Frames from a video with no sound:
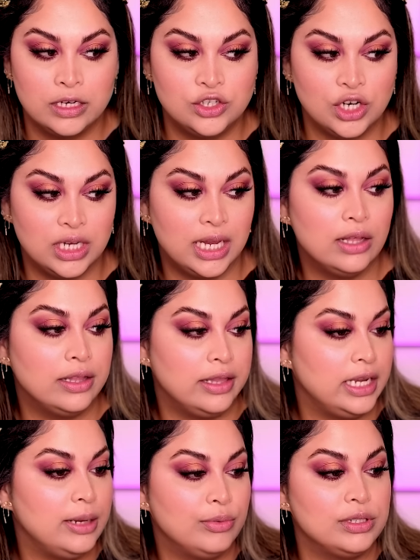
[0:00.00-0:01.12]
Shakil, and
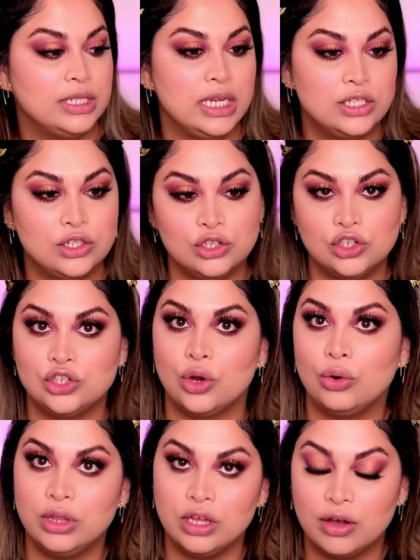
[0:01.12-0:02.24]
then he proceeds to
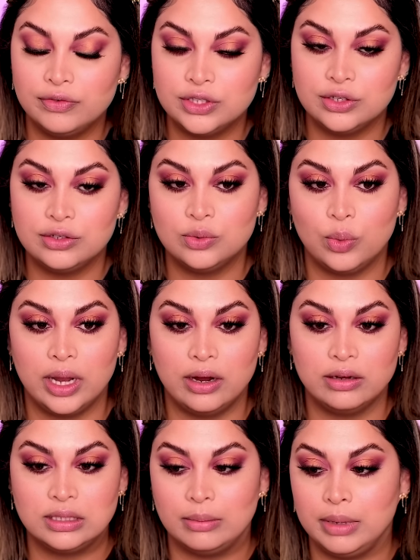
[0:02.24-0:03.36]
show the officers
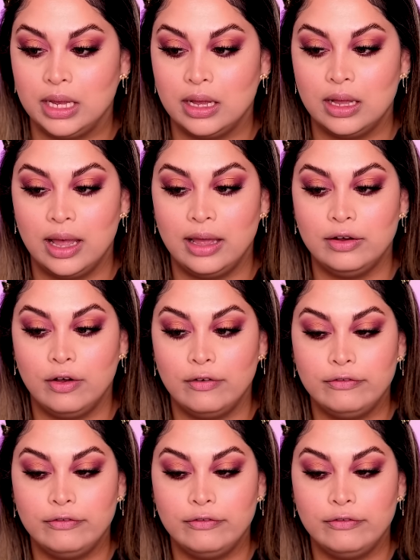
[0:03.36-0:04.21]
where Samia had